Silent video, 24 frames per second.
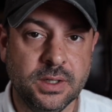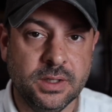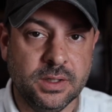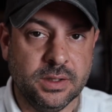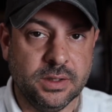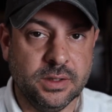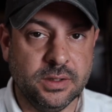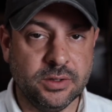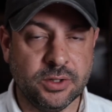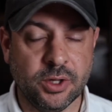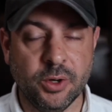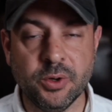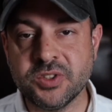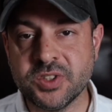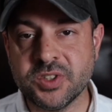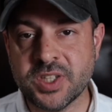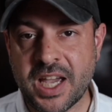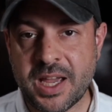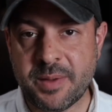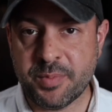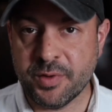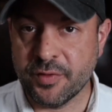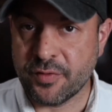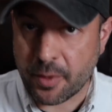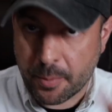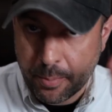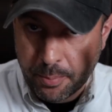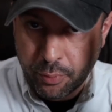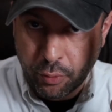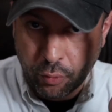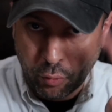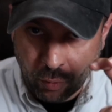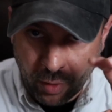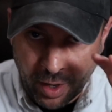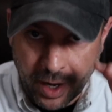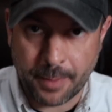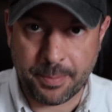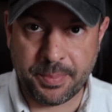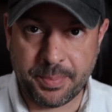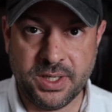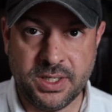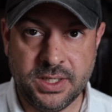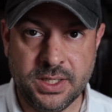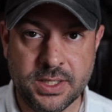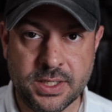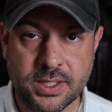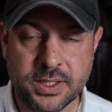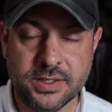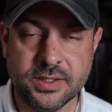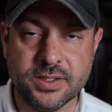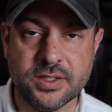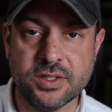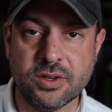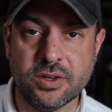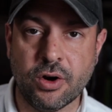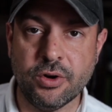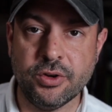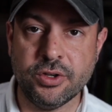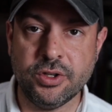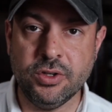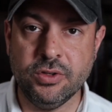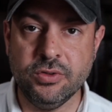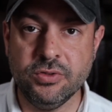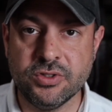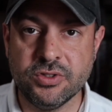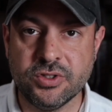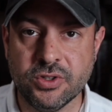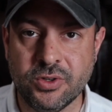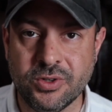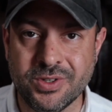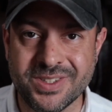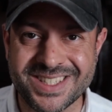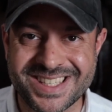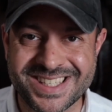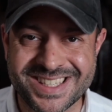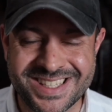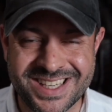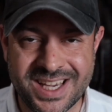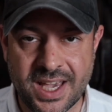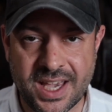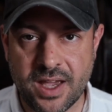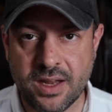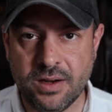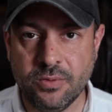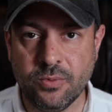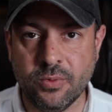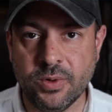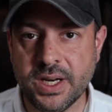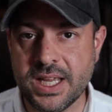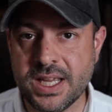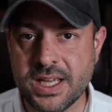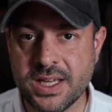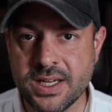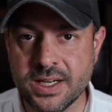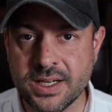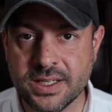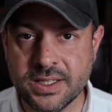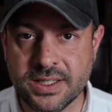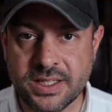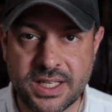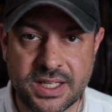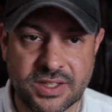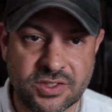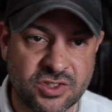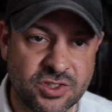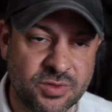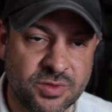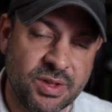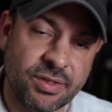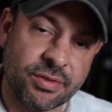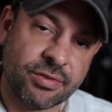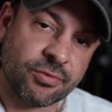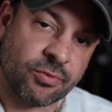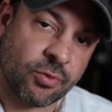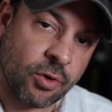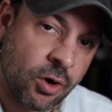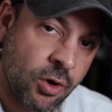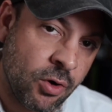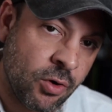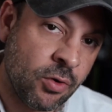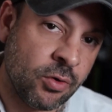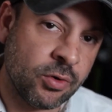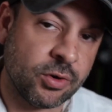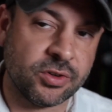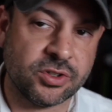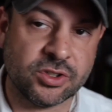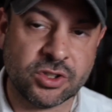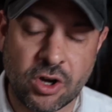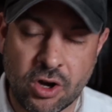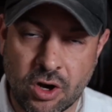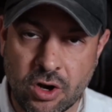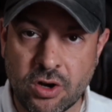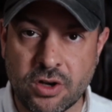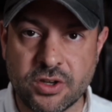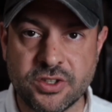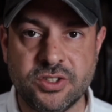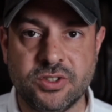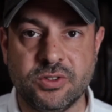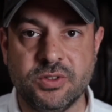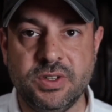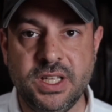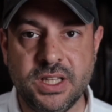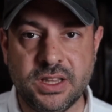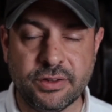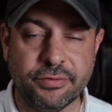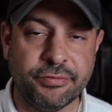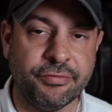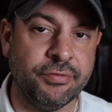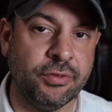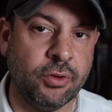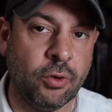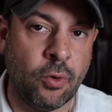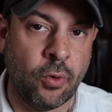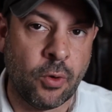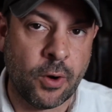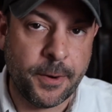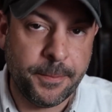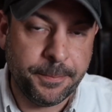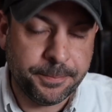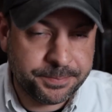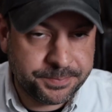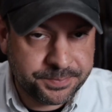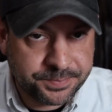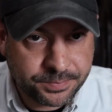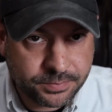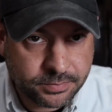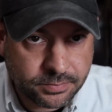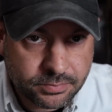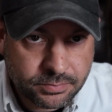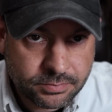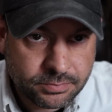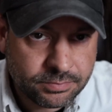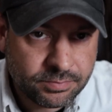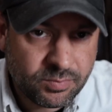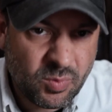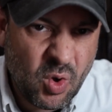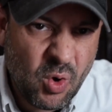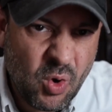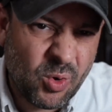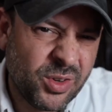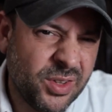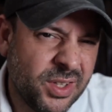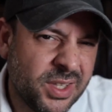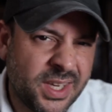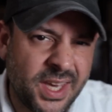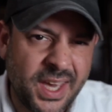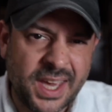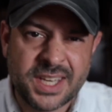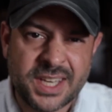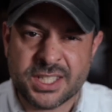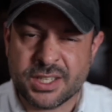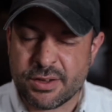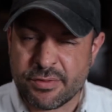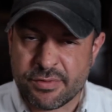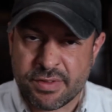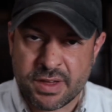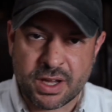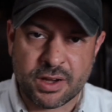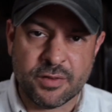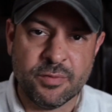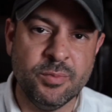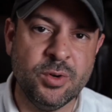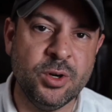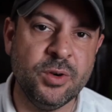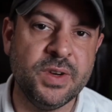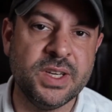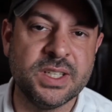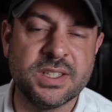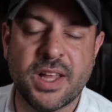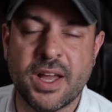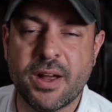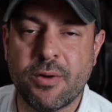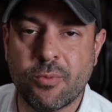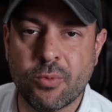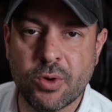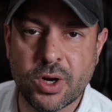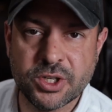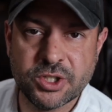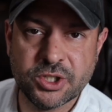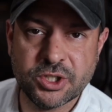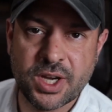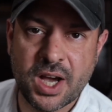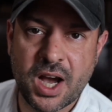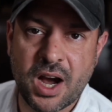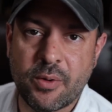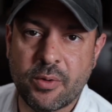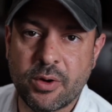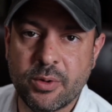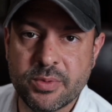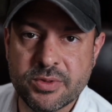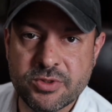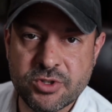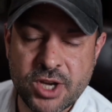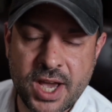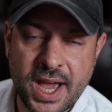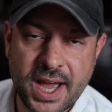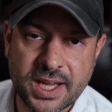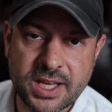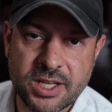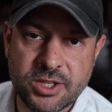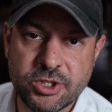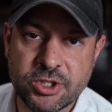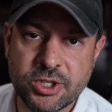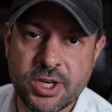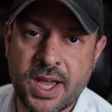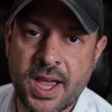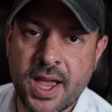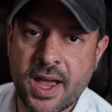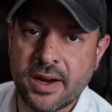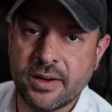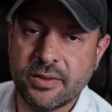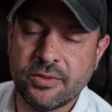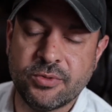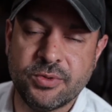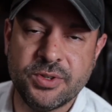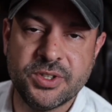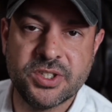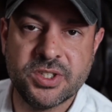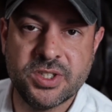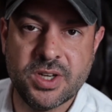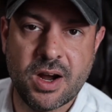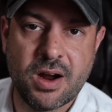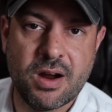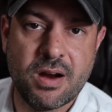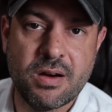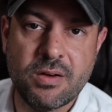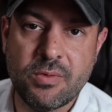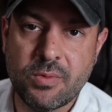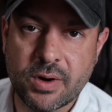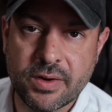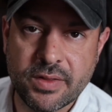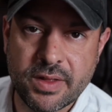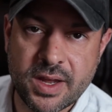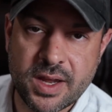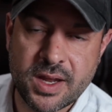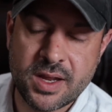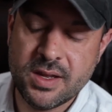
Those type of prop guns are used on set when a gun needs to be thrown or tossed or hit the floor. Or in the case, you think of movies like Rush Hour with Jackie Chan and Chris Tucker, where they